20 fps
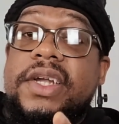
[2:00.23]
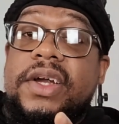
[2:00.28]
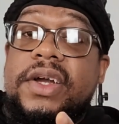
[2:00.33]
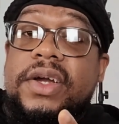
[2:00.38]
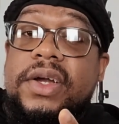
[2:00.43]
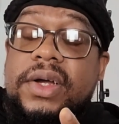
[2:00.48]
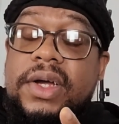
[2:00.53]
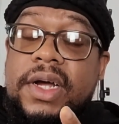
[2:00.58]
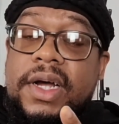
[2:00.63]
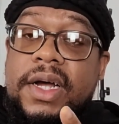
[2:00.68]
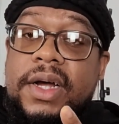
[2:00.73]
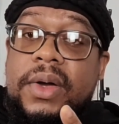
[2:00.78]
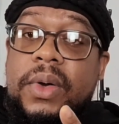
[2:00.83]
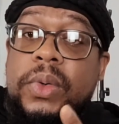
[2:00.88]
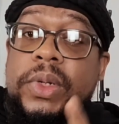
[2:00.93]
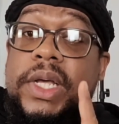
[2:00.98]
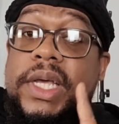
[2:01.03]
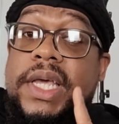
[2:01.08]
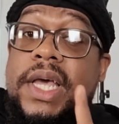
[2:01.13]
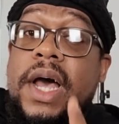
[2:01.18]
her
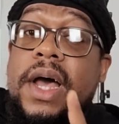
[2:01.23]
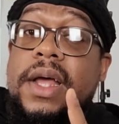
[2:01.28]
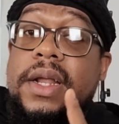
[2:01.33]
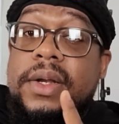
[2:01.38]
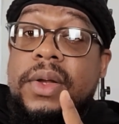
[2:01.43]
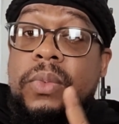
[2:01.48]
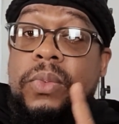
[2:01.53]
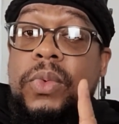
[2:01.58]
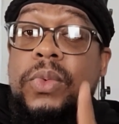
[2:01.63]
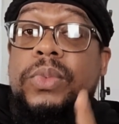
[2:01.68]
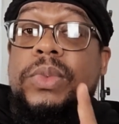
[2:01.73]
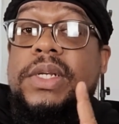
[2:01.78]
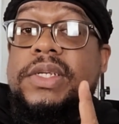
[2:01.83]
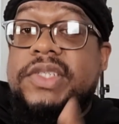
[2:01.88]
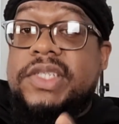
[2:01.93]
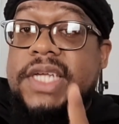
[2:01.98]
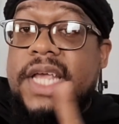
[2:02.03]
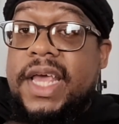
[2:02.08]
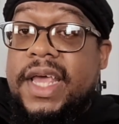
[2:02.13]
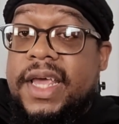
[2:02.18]
on a cut, a wound that
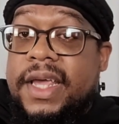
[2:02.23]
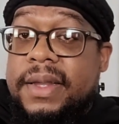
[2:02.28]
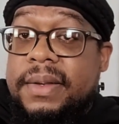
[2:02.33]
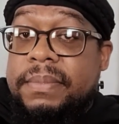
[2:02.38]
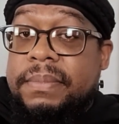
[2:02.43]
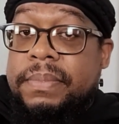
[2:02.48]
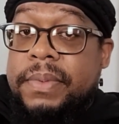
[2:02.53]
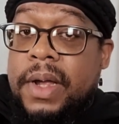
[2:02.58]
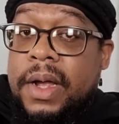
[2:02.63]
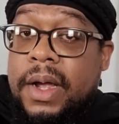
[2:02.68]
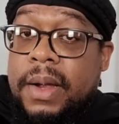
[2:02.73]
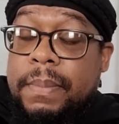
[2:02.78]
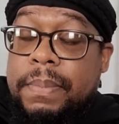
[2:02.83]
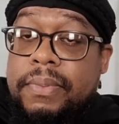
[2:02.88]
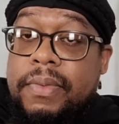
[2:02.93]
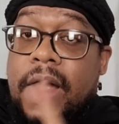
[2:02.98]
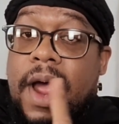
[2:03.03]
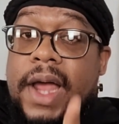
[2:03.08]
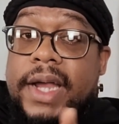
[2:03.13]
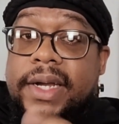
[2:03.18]
she had
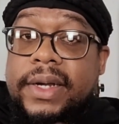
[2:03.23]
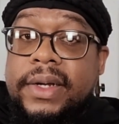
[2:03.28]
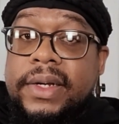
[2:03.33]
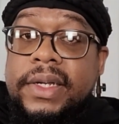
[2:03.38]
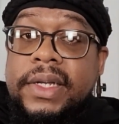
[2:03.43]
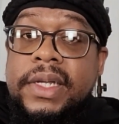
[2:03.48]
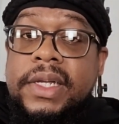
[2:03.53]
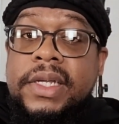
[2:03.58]
prior.